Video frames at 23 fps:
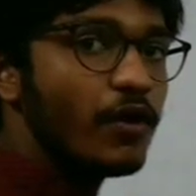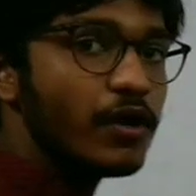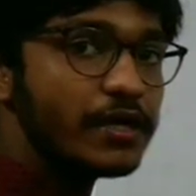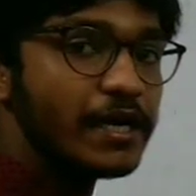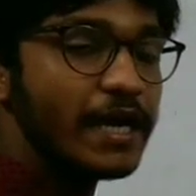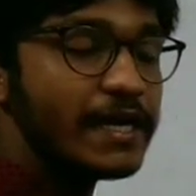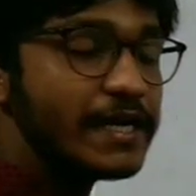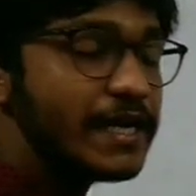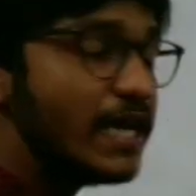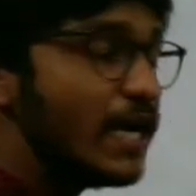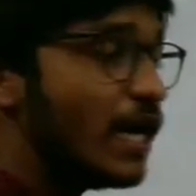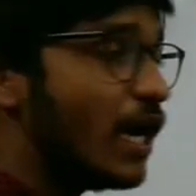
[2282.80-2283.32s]
for
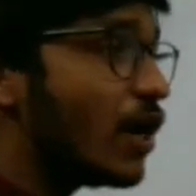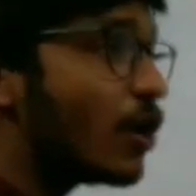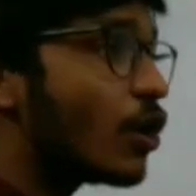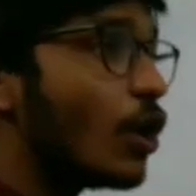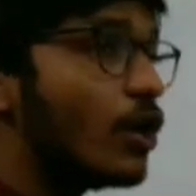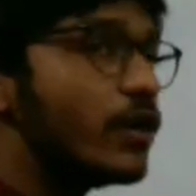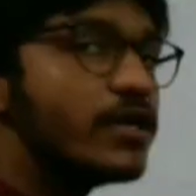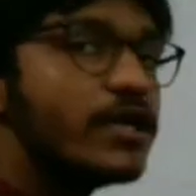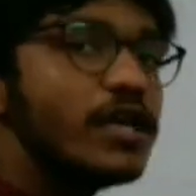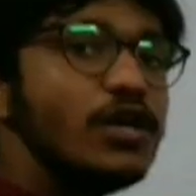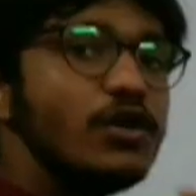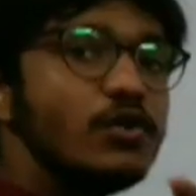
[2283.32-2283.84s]
getting a
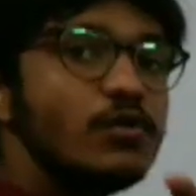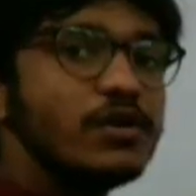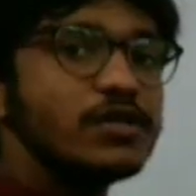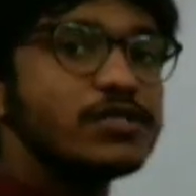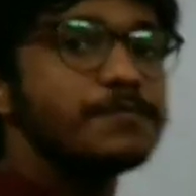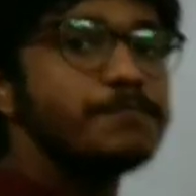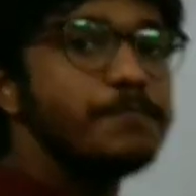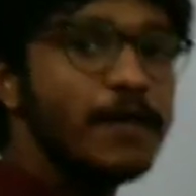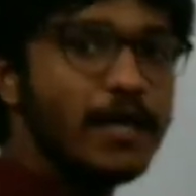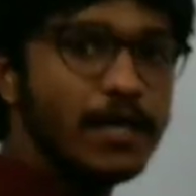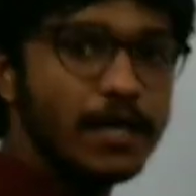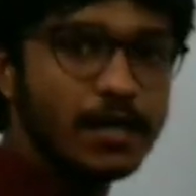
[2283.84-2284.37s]

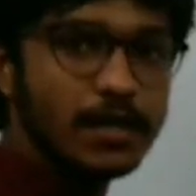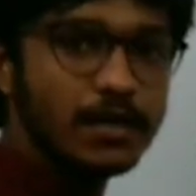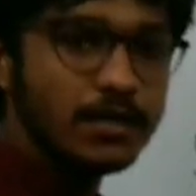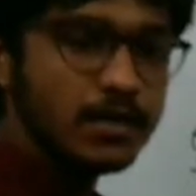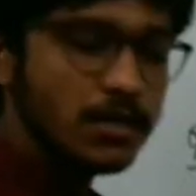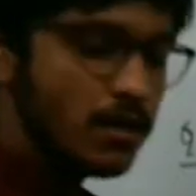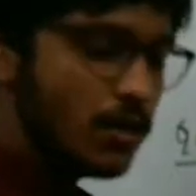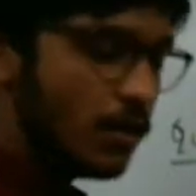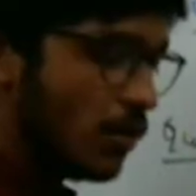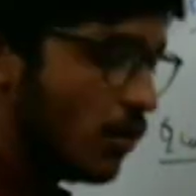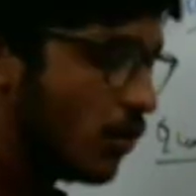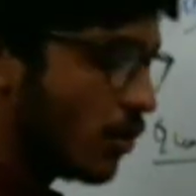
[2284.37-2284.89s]
continuous
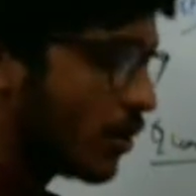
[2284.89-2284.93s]
peak.